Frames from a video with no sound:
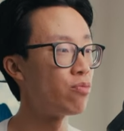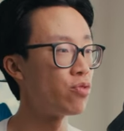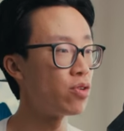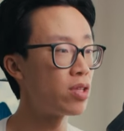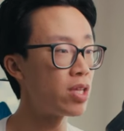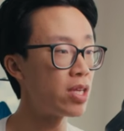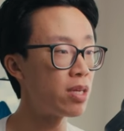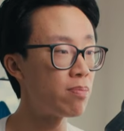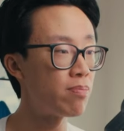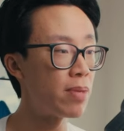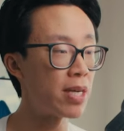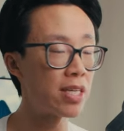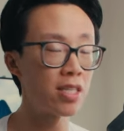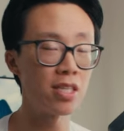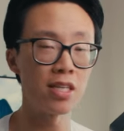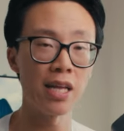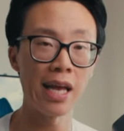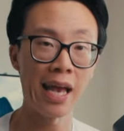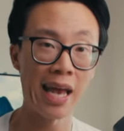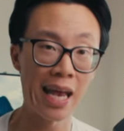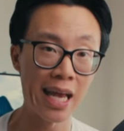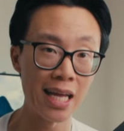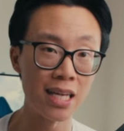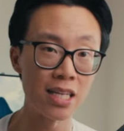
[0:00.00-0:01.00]
Really makes it
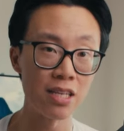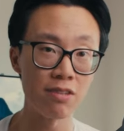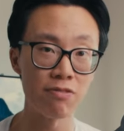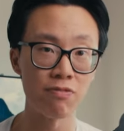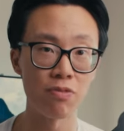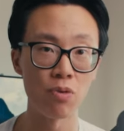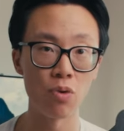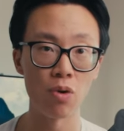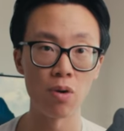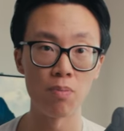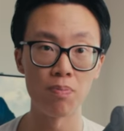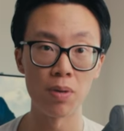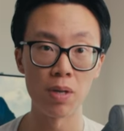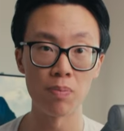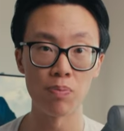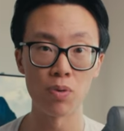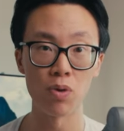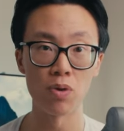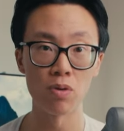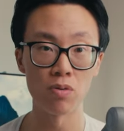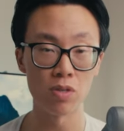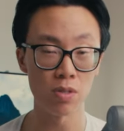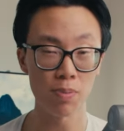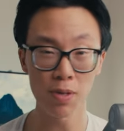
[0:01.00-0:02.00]
handy for
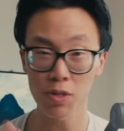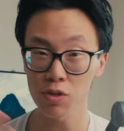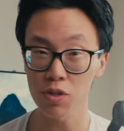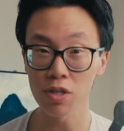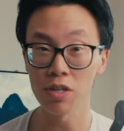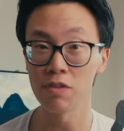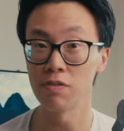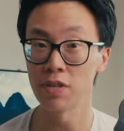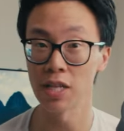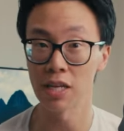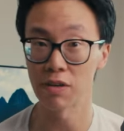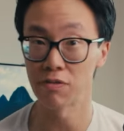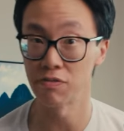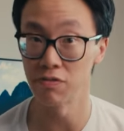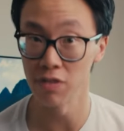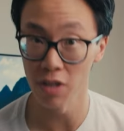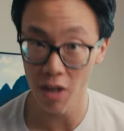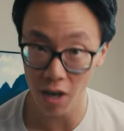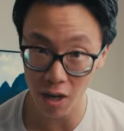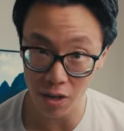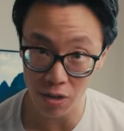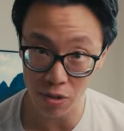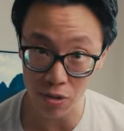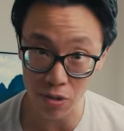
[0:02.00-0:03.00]
people, especially like
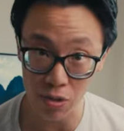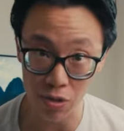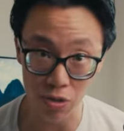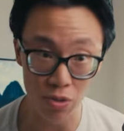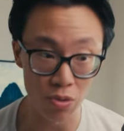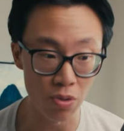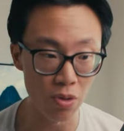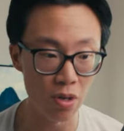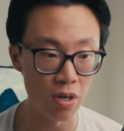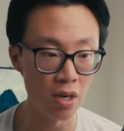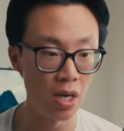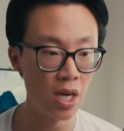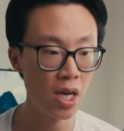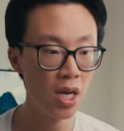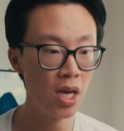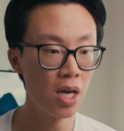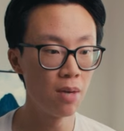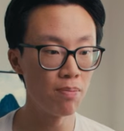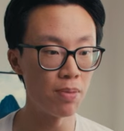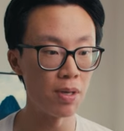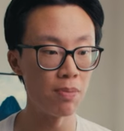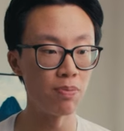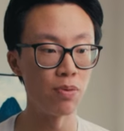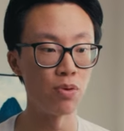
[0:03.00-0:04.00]
vloggers or
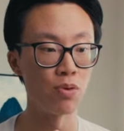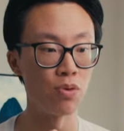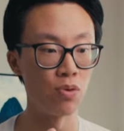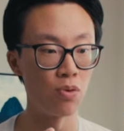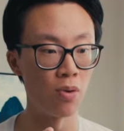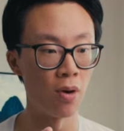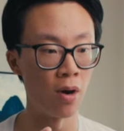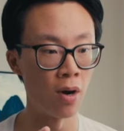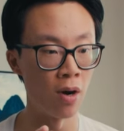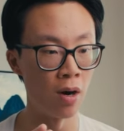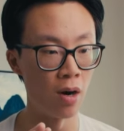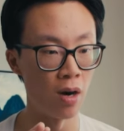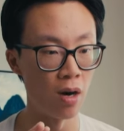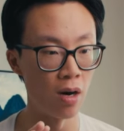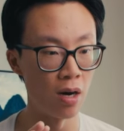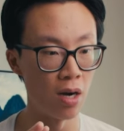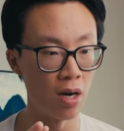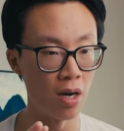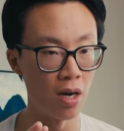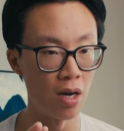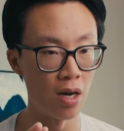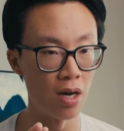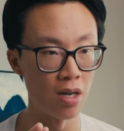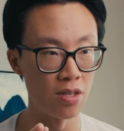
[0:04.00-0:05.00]
people who are
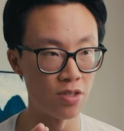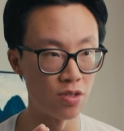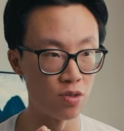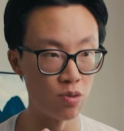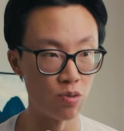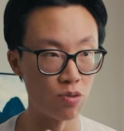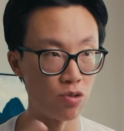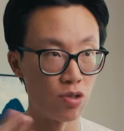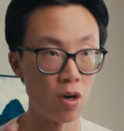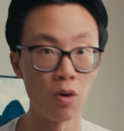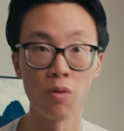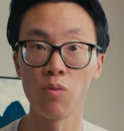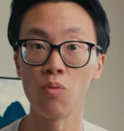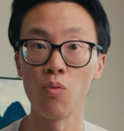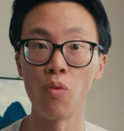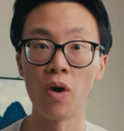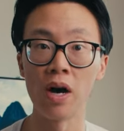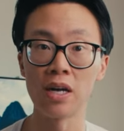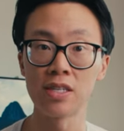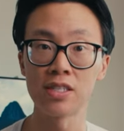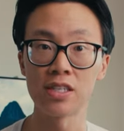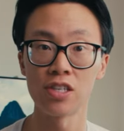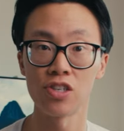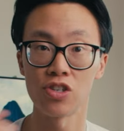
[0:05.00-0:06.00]
who don't
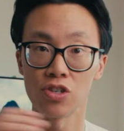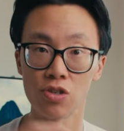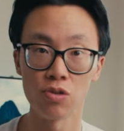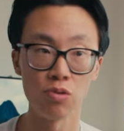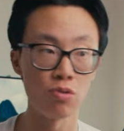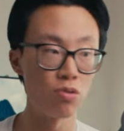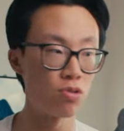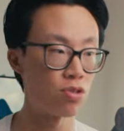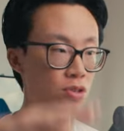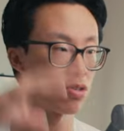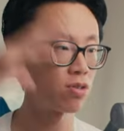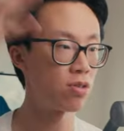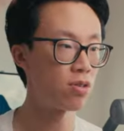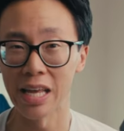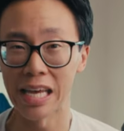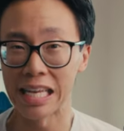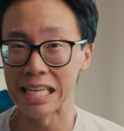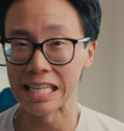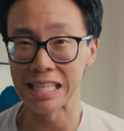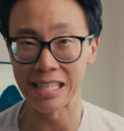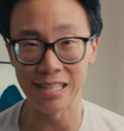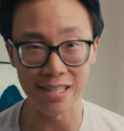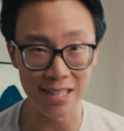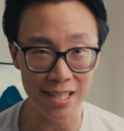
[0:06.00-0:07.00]
want a huge
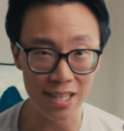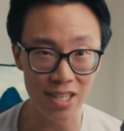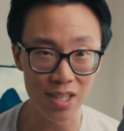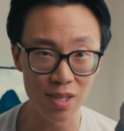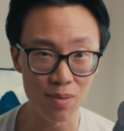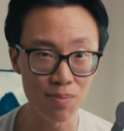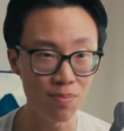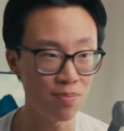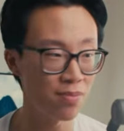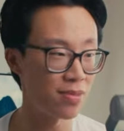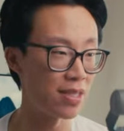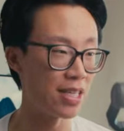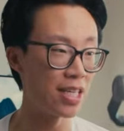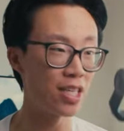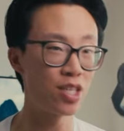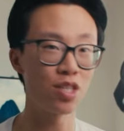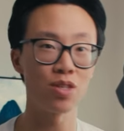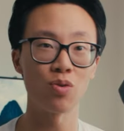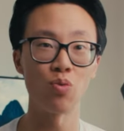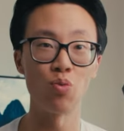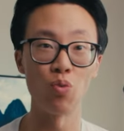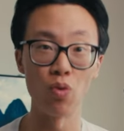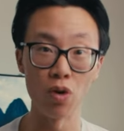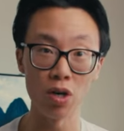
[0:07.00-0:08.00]
lighting system.
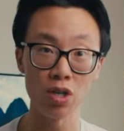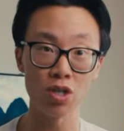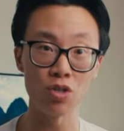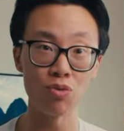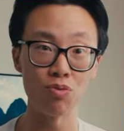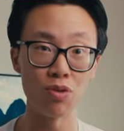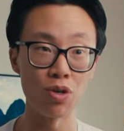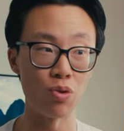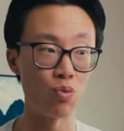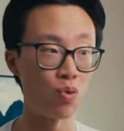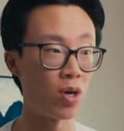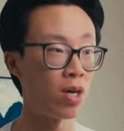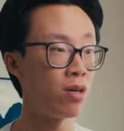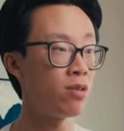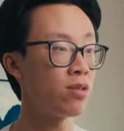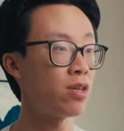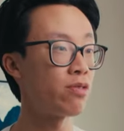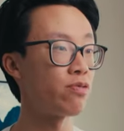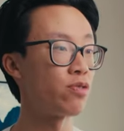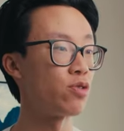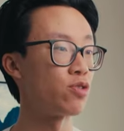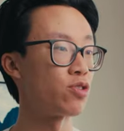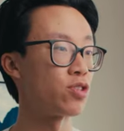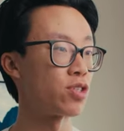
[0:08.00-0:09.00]
This works really well
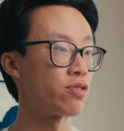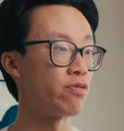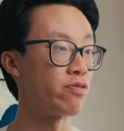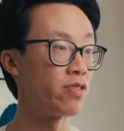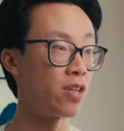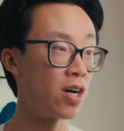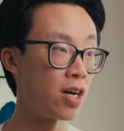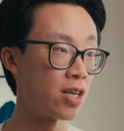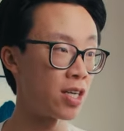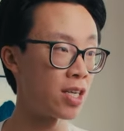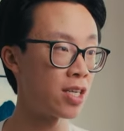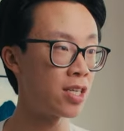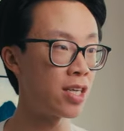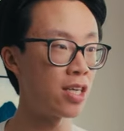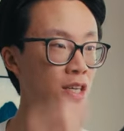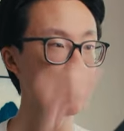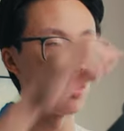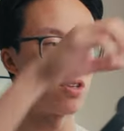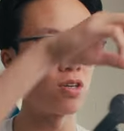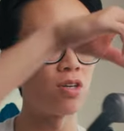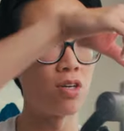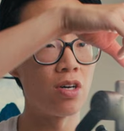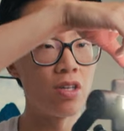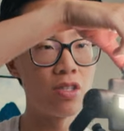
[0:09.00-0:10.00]
if you're just vlogging. And
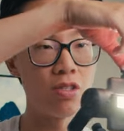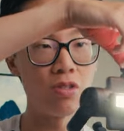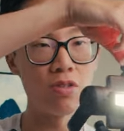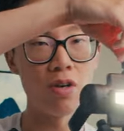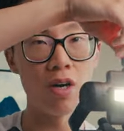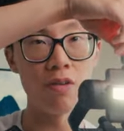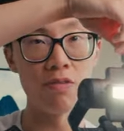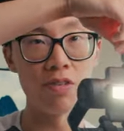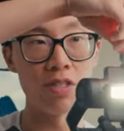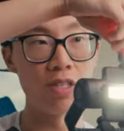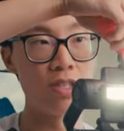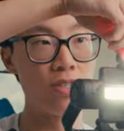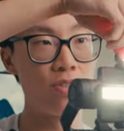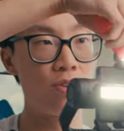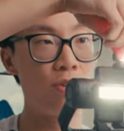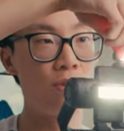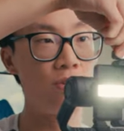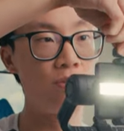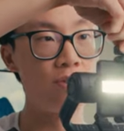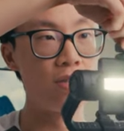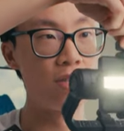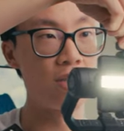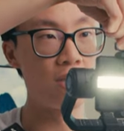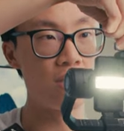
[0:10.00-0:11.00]
you can also obviously
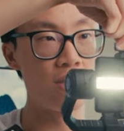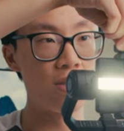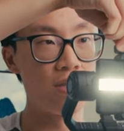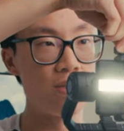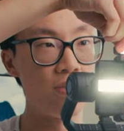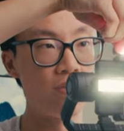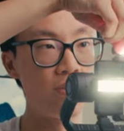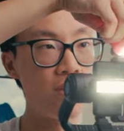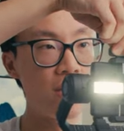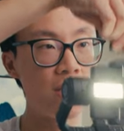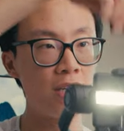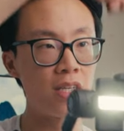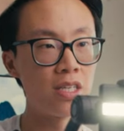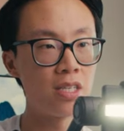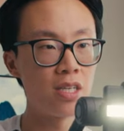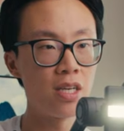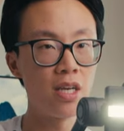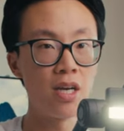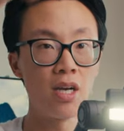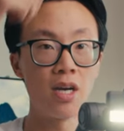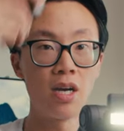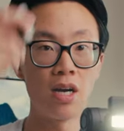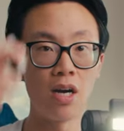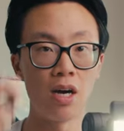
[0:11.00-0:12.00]
turn this little
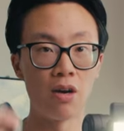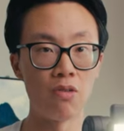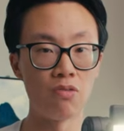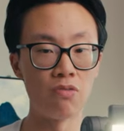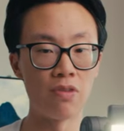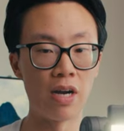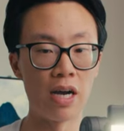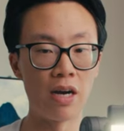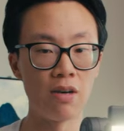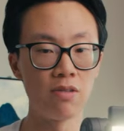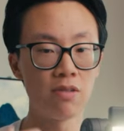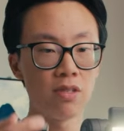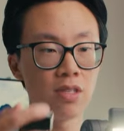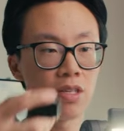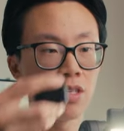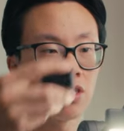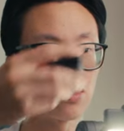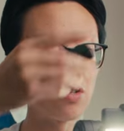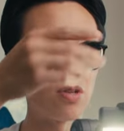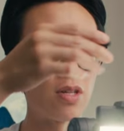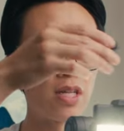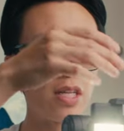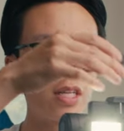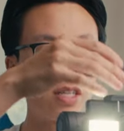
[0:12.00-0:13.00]
light around
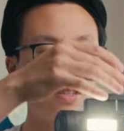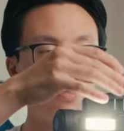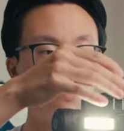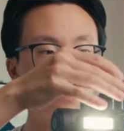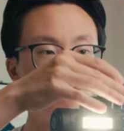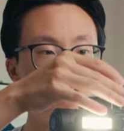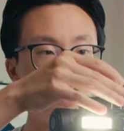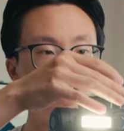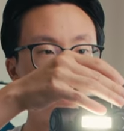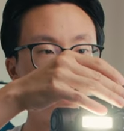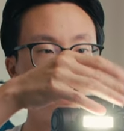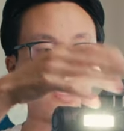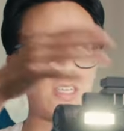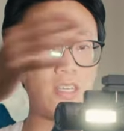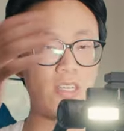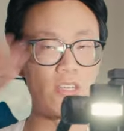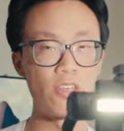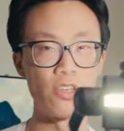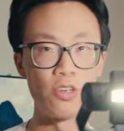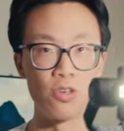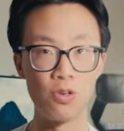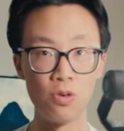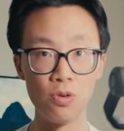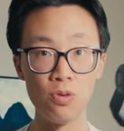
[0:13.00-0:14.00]
so that it's facing
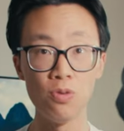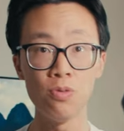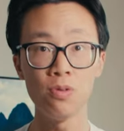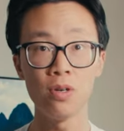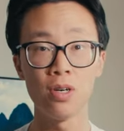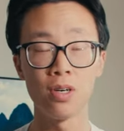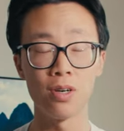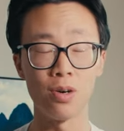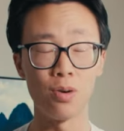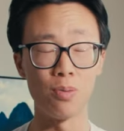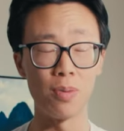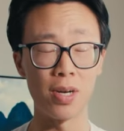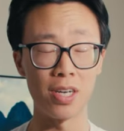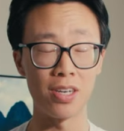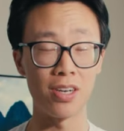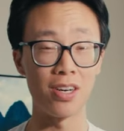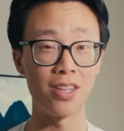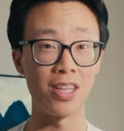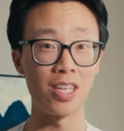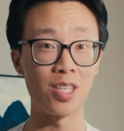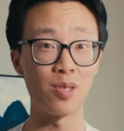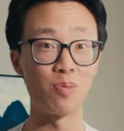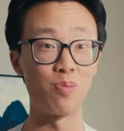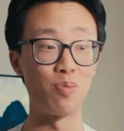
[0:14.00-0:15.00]
you. Oh my
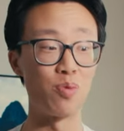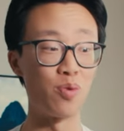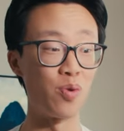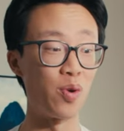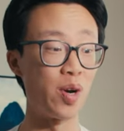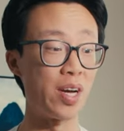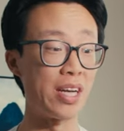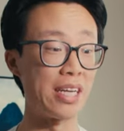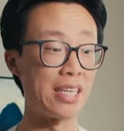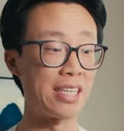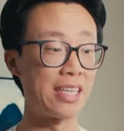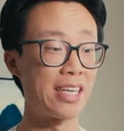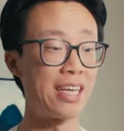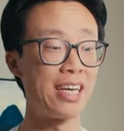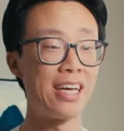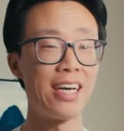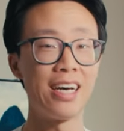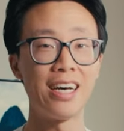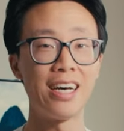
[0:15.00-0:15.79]
God, that's bright.